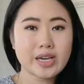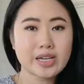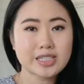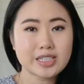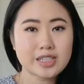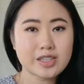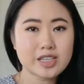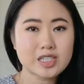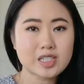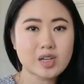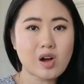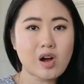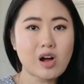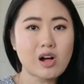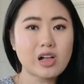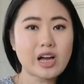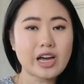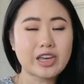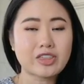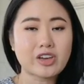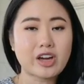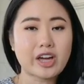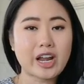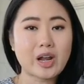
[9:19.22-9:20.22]
into this haul,
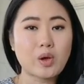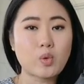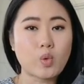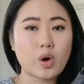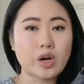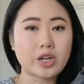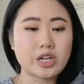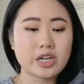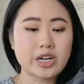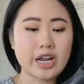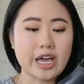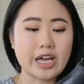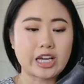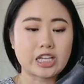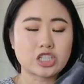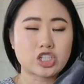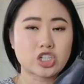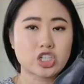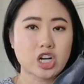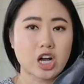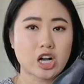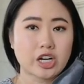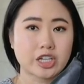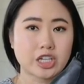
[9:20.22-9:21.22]
I thought I wanted a
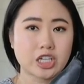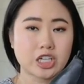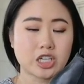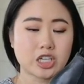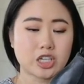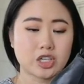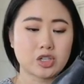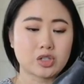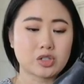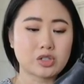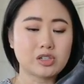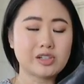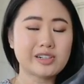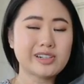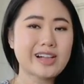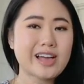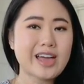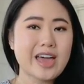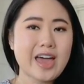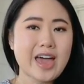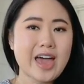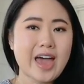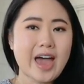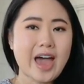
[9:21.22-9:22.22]
chunky
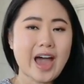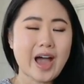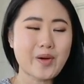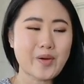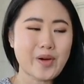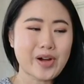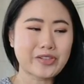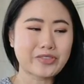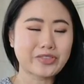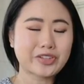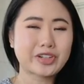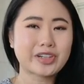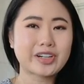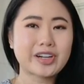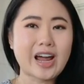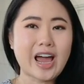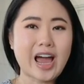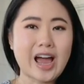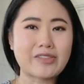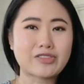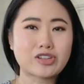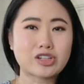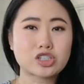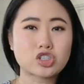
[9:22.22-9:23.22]
heel. However,
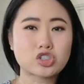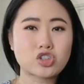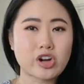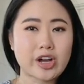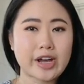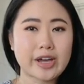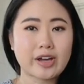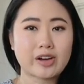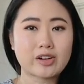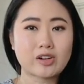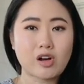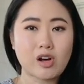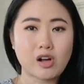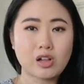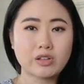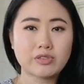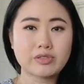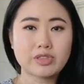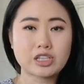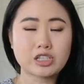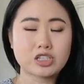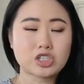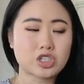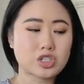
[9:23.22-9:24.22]
after trying on all
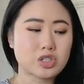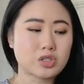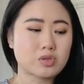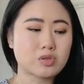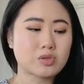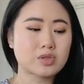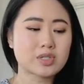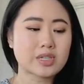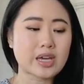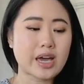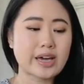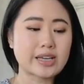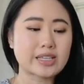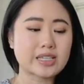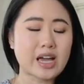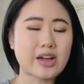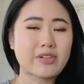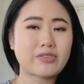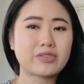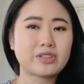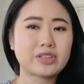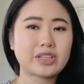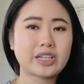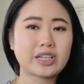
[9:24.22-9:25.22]
of these shoes, I
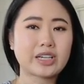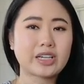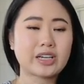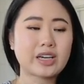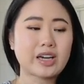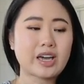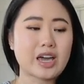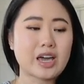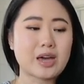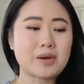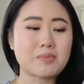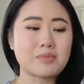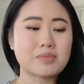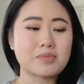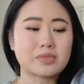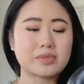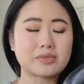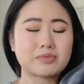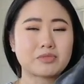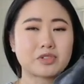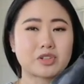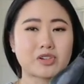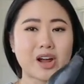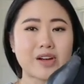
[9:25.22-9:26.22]
definitely
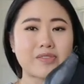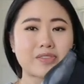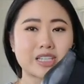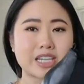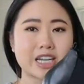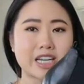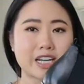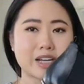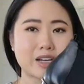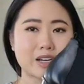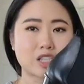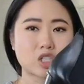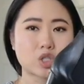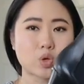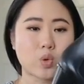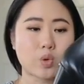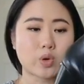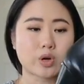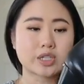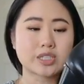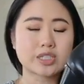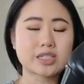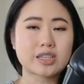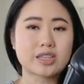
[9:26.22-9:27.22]
am gravitating
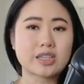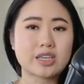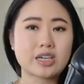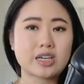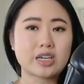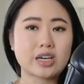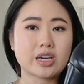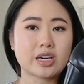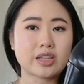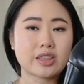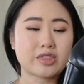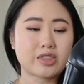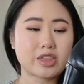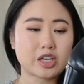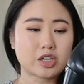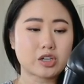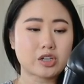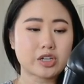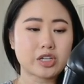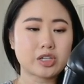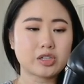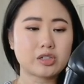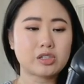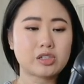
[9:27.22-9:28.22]
towards the
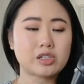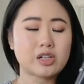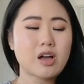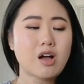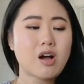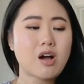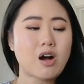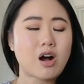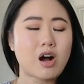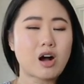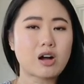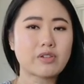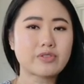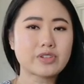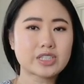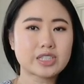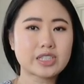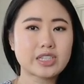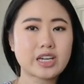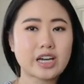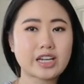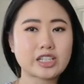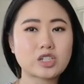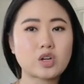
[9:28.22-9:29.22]
thinner heel.
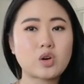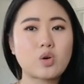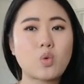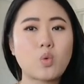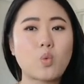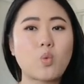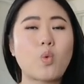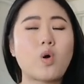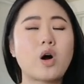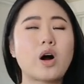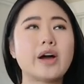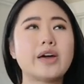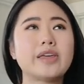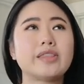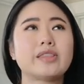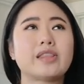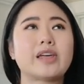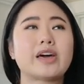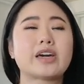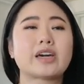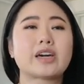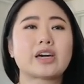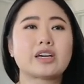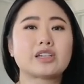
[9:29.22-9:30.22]
Obviously, I don't want
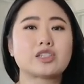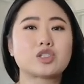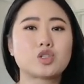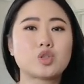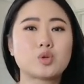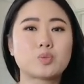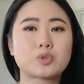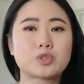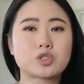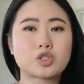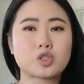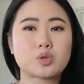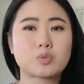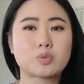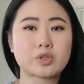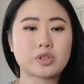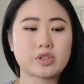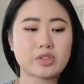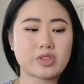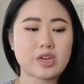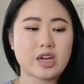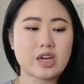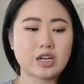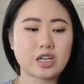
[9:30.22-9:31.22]
like a super, super
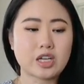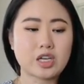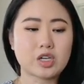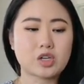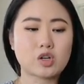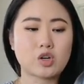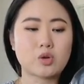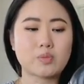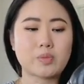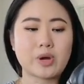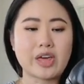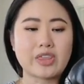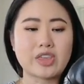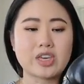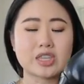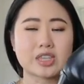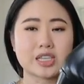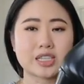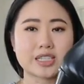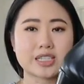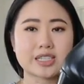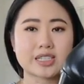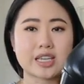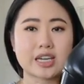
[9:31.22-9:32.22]
thin heel, but I think
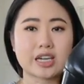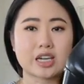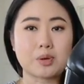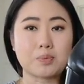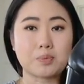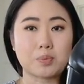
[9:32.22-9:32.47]
this is like a